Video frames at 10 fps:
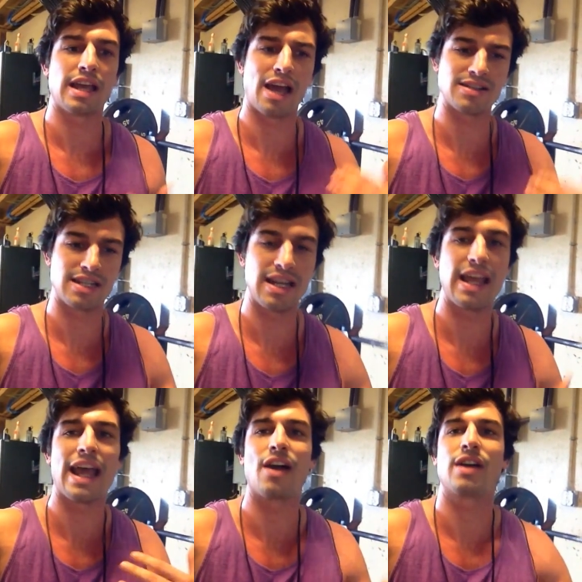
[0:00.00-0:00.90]
how,
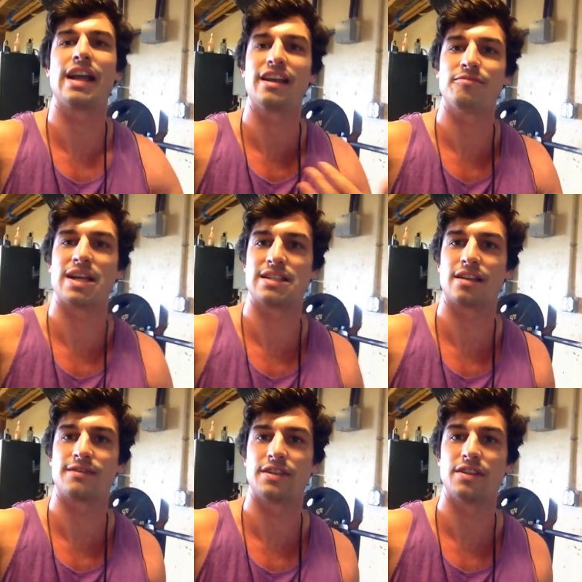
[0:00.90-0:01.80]
today, how can I give
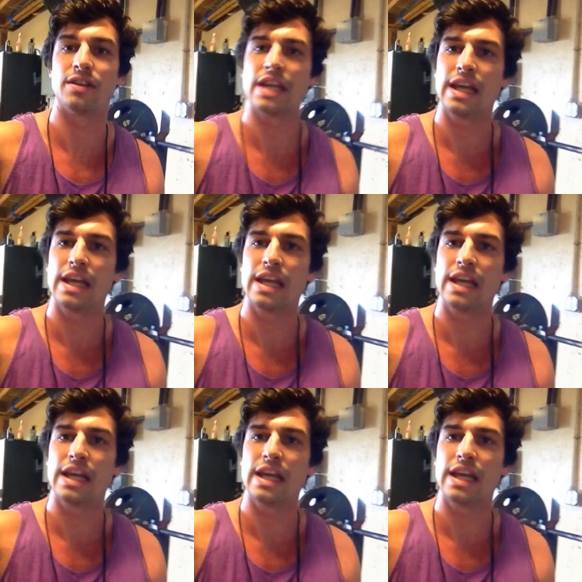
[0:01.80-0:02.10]
myself to You?